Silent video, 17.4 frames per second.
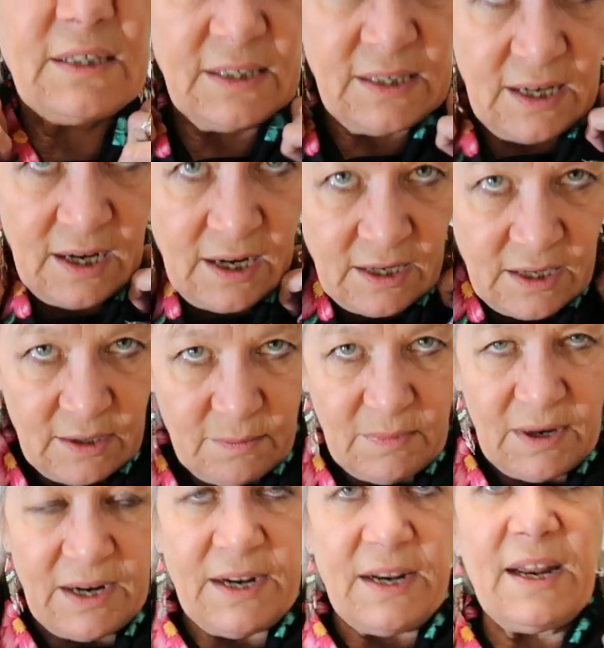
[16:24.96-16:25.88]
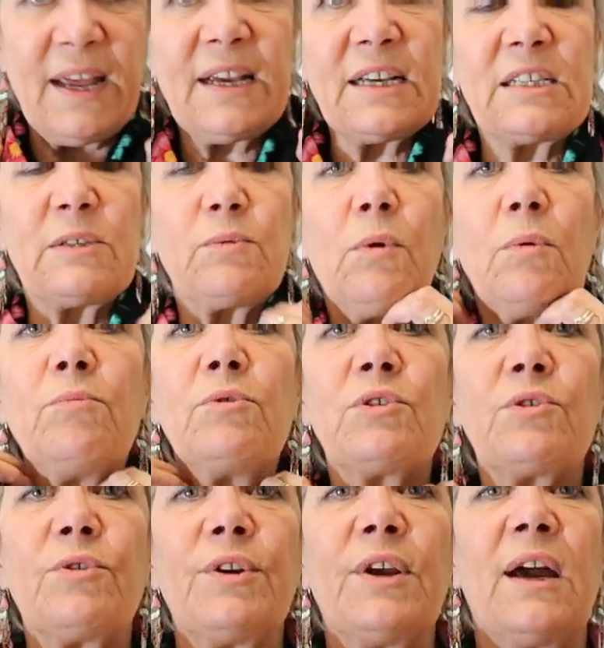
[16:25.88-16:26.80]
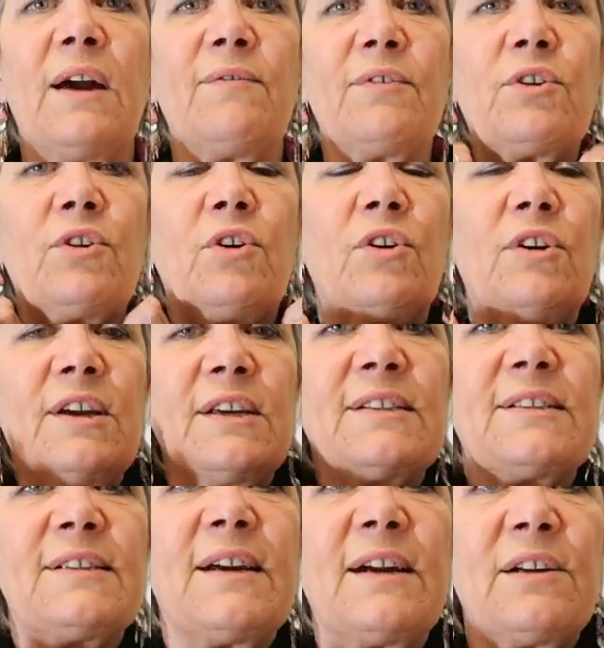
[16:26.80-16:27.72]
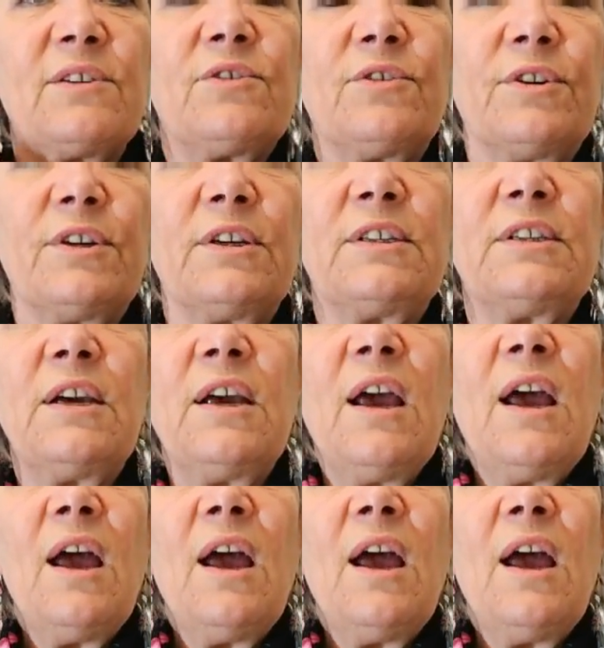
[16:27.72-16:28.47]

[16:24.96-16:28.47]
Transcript: decided that my next one was going to have a collar stand on it.